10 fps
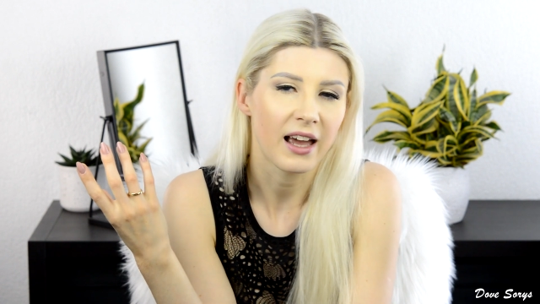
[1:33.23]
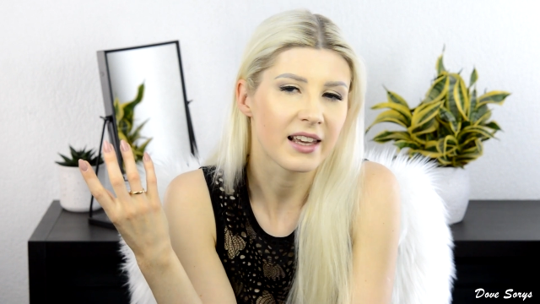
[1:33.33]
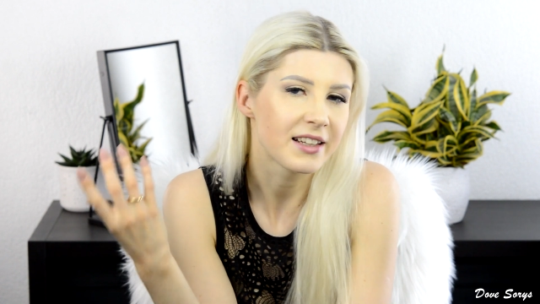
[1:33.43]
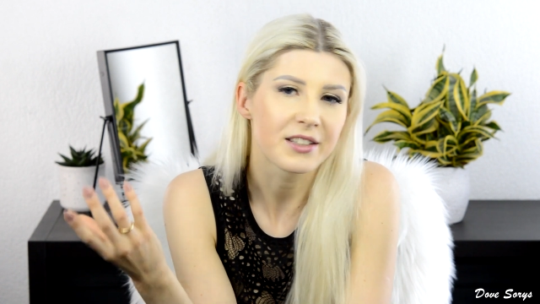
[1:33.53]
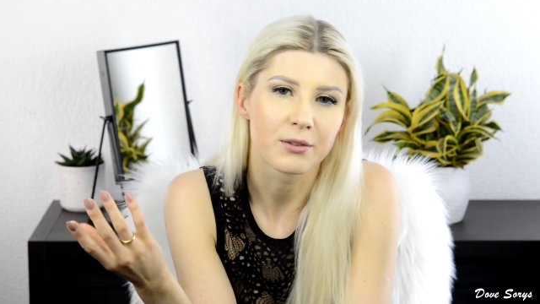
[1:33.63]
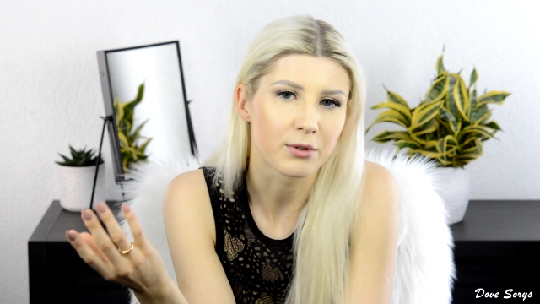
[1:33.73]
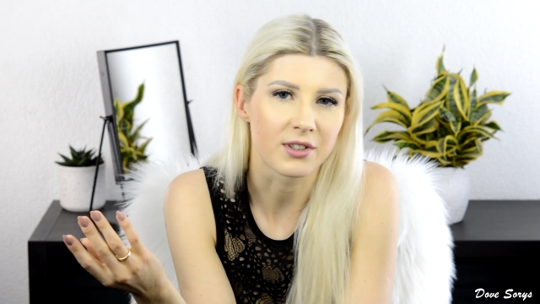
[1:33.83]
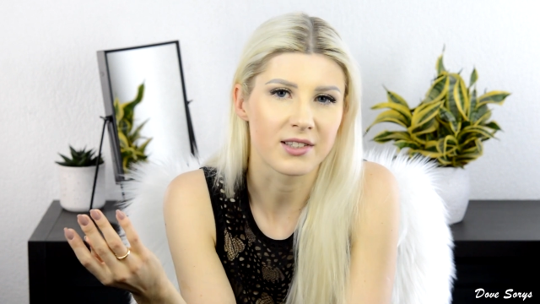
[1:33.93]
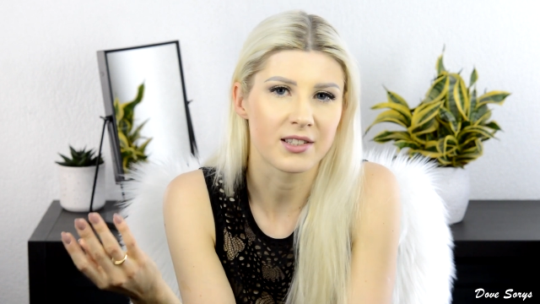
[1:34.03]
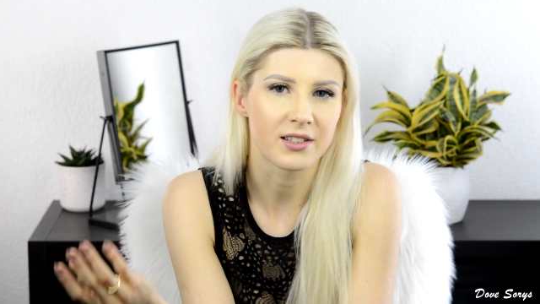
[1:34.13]
I guess it
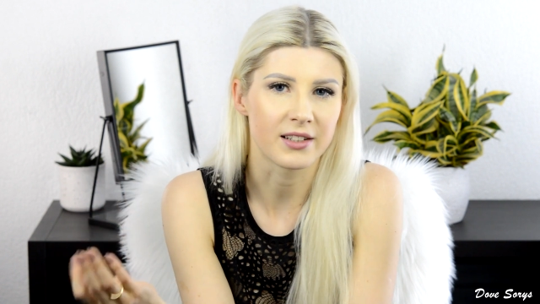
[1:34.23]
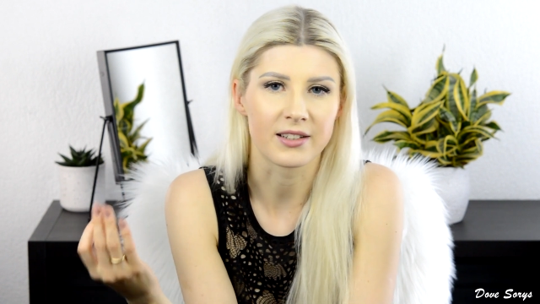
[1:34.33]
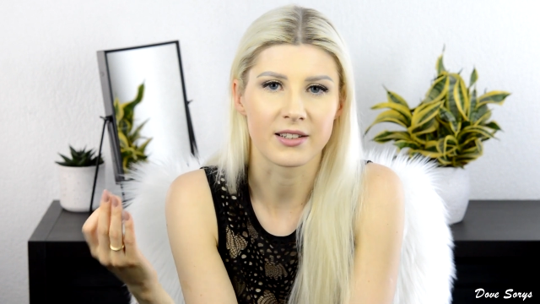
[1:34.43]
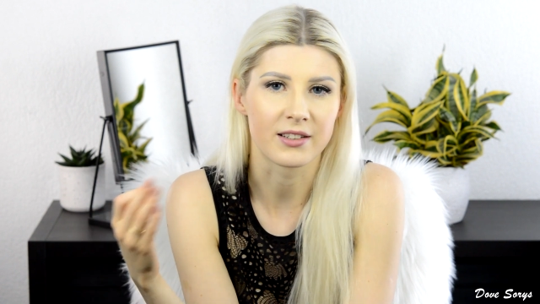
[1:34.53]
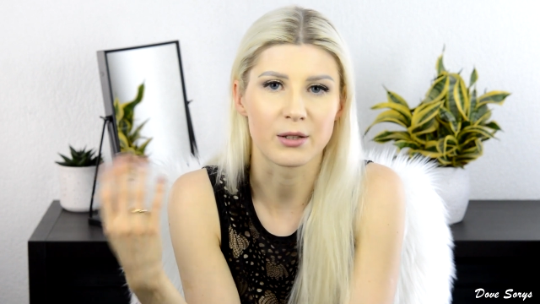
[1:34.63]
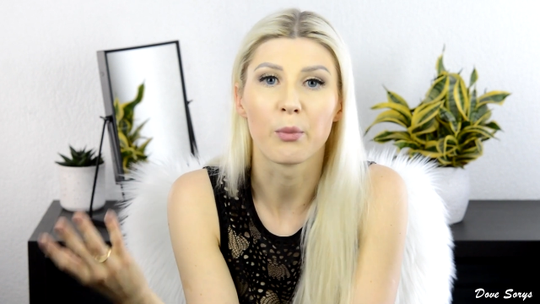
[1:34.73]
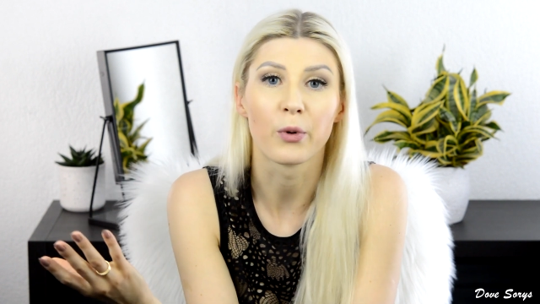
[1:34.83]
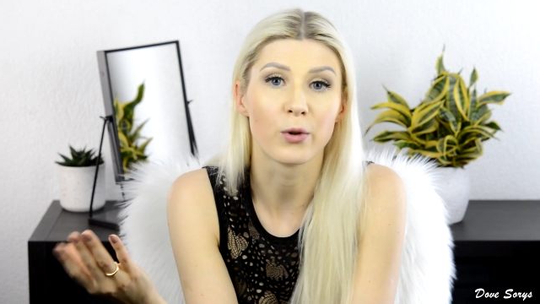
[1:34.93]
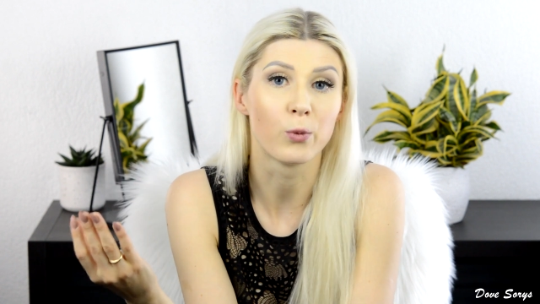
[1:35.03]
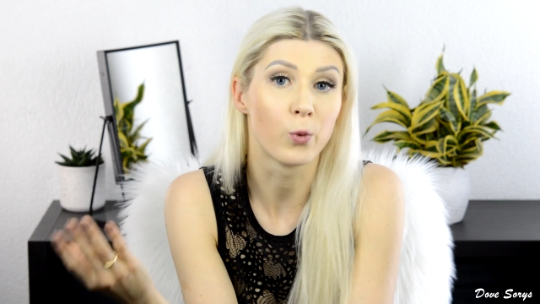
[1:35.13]
was
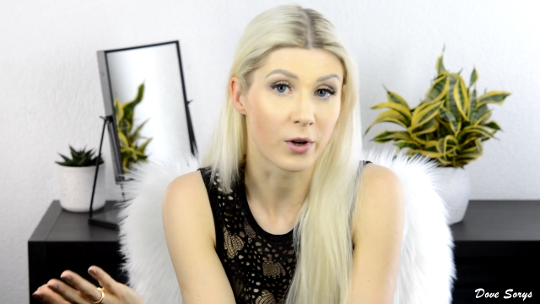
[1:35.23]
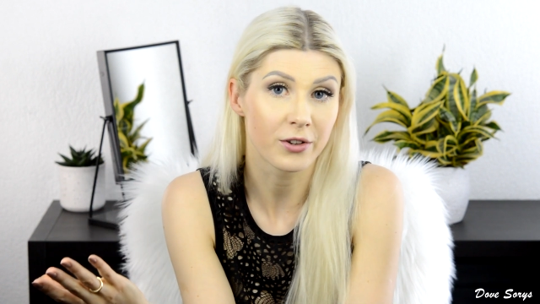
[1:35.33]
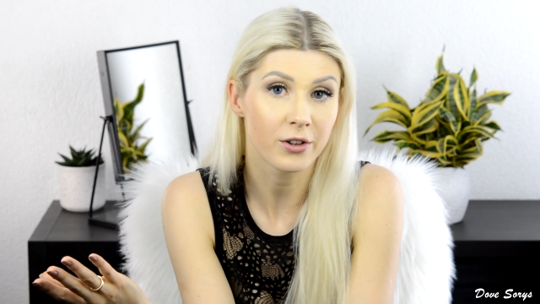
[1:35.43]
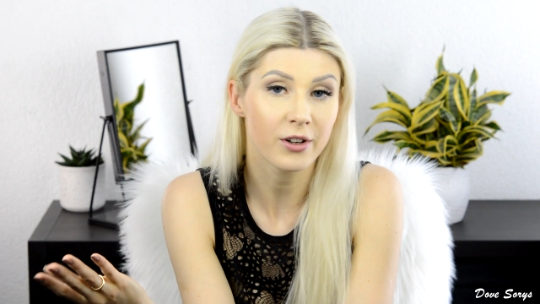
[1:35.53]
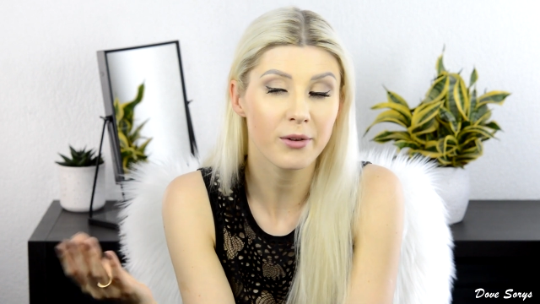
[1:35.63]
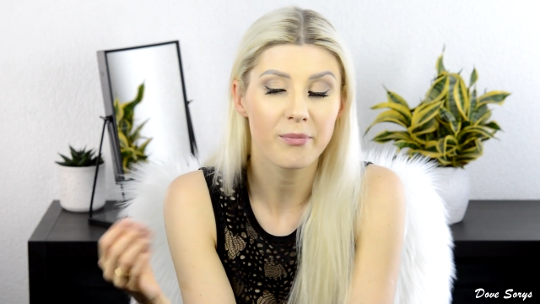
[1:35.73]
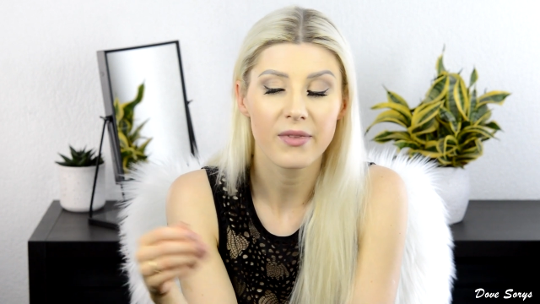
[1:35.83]
simple water.